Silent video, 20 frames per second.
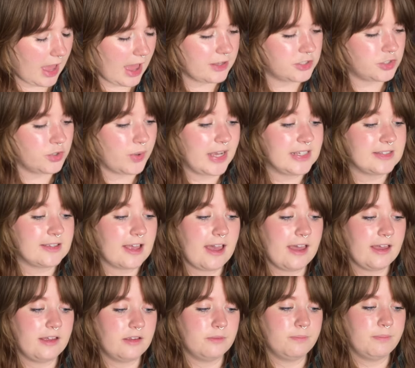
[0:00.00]
So I
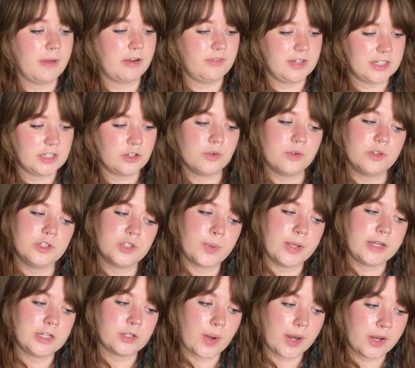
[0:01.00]
set my reading goal in
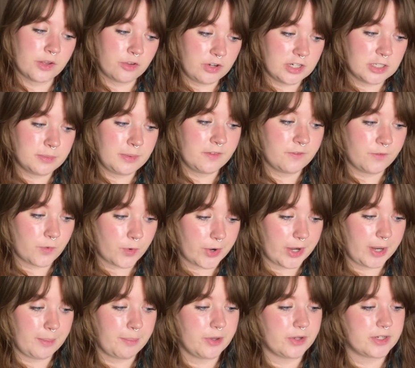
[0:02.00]
2023 to be
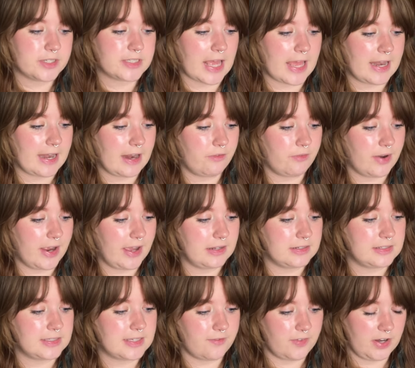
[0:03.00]
40 books, and I read
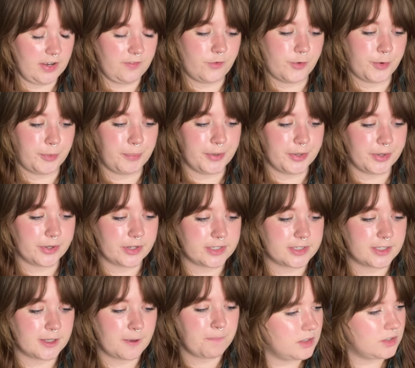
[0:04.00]
74
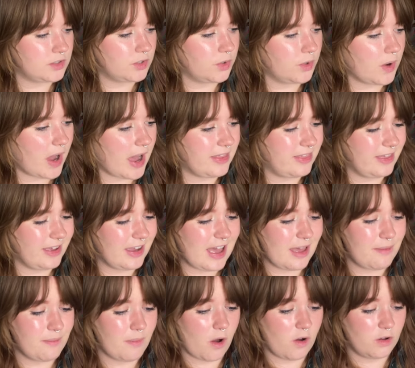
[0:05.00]
books. So I think
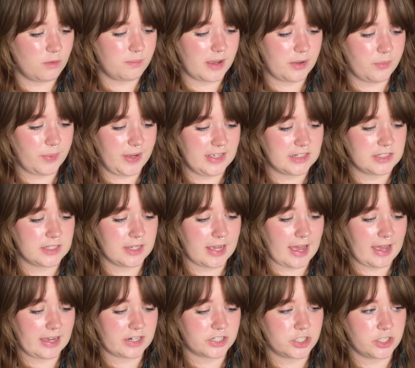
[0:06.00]
I'm on my way to
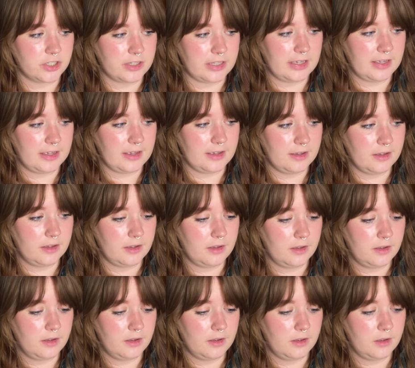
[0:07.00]
actually
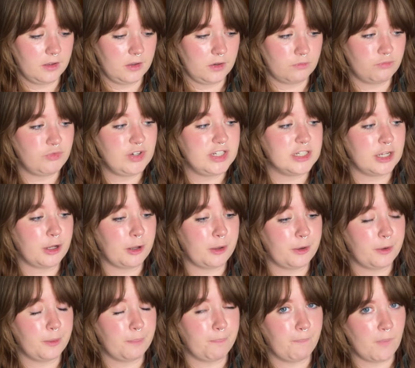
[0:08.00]

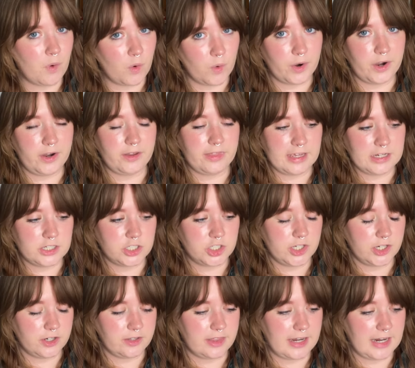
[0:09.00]
reading more this
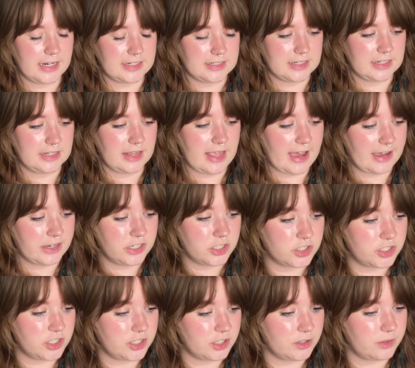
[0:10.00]
year than I did
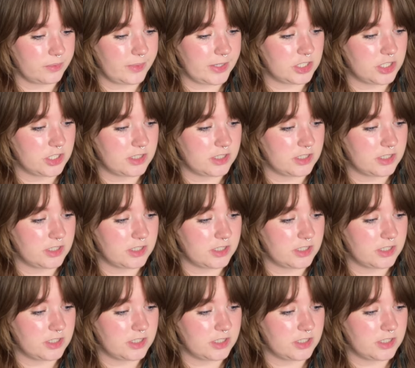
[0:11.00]
last year, which